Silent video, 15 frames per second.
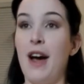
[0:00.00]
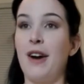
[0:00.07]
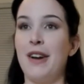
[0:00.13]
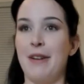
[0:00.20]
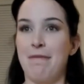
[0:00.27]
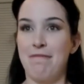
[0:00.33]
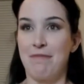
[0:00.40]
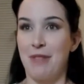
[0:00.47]
all
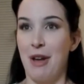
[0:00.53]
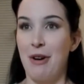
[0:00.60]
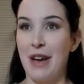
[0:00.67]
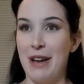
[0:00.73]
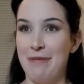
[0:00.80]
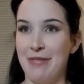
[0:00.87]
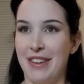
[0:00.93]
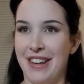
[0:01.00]
right,
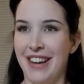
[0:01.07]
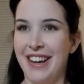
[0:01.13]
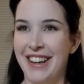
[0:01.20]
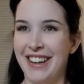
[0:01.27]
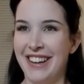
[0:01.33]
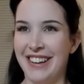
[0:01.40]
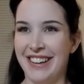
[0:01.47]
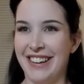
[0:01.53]
okay.
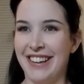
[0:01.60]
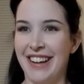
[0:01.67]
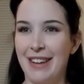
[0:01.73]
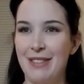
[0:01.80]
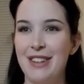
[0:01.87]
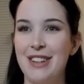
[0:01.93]
I'm a